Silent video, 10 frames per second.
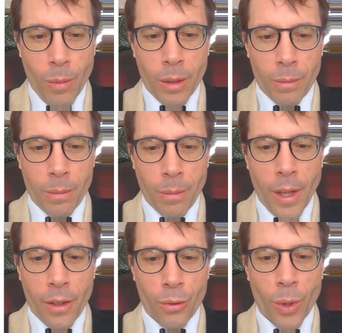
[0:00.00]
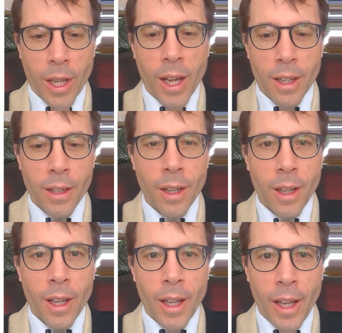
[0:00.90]
Well, yes, we can,
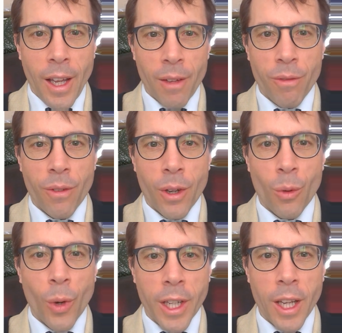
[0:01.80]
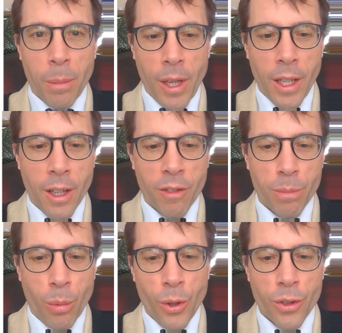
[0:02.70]
if we keep
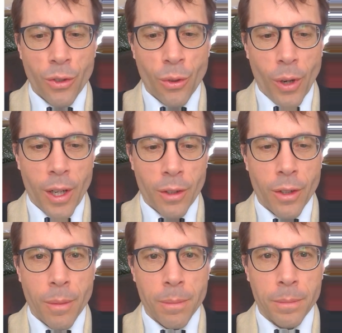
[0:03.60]
enough pointers around.